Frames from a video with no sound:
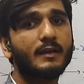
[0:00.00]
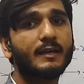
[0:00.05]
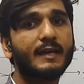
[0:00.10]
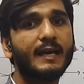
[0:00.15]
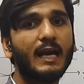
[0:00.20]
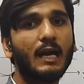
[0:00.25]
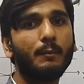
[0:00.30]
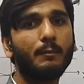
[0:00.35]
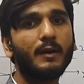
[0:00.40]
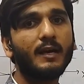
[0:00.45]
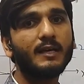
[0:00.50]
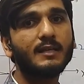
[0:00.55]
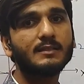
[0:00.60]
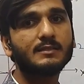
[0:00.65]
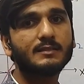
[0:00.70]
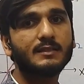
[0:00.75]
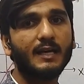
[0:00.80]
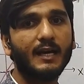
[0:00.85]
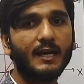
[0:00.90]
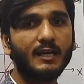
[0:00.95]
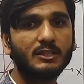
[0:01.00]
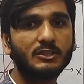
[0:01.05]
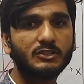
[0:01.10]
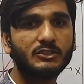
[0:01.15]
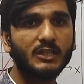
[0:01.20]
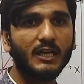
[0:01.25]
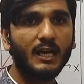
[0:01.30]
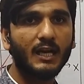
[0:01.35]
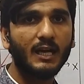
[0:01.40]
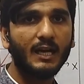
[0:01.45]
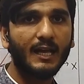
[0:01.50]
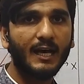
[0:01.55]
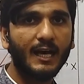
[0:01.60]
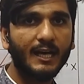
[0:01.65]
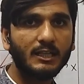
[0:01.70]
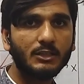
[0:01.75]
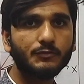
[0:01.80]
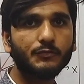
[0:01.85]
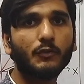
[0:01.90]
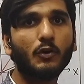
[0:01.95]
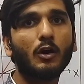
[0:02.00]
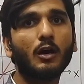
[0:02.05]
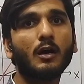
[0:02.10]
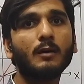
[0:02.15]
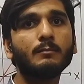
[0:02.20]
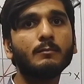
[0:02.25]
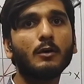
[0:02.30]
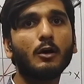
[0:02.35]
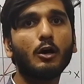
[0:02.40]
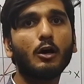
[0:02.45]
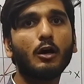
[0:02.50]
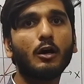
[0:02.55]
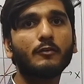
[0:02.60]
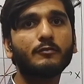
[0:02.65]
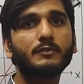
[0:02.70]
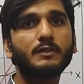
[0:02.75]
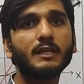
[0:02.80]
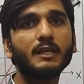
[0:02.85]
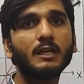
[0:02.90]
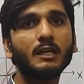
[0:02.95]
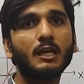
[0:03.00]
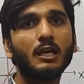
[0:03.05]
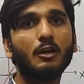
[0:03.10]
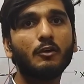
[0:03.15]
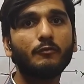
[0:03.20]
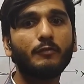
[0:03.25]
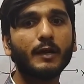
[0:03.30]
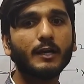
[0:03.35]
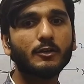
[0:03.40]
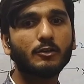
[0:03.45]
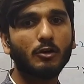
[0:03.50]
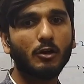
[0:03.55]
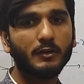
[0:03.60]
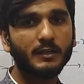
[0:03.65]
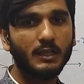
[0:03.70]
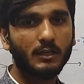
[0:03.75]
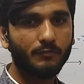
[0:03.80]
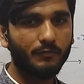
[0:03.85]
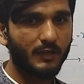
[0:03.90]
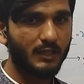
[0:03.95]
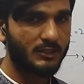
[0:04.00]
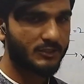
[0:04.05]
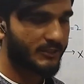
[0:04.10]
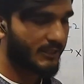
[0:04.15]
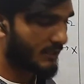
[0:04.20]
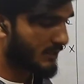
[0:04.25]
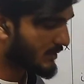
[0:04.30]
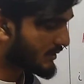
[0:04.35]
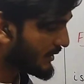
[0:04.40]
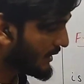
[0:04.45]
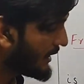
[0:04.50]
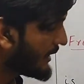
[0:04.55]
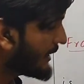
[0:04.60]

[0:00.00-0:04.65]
Gamma is the generalized form of the factorial functions